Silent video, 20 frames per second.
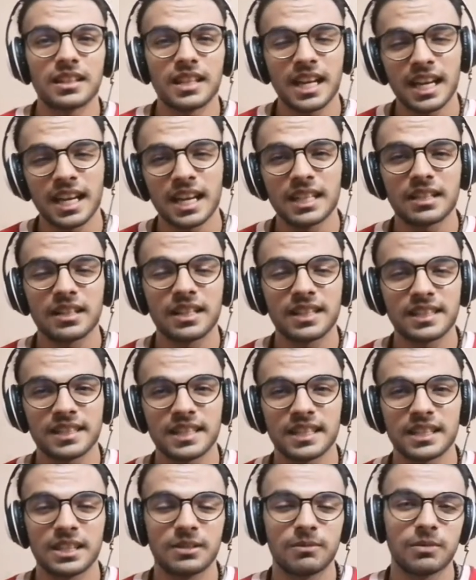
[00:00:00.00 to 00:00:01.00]
And I
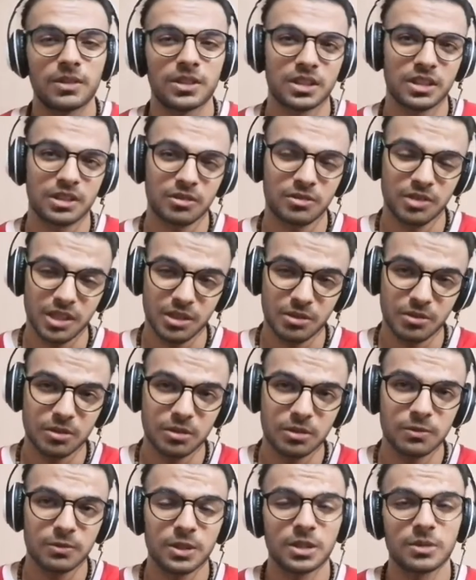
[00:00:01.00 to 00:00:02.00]
said it was a
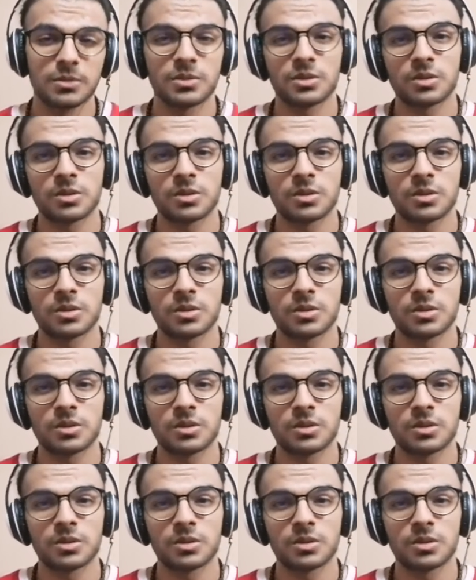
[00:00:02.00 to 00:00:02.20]
regular verb,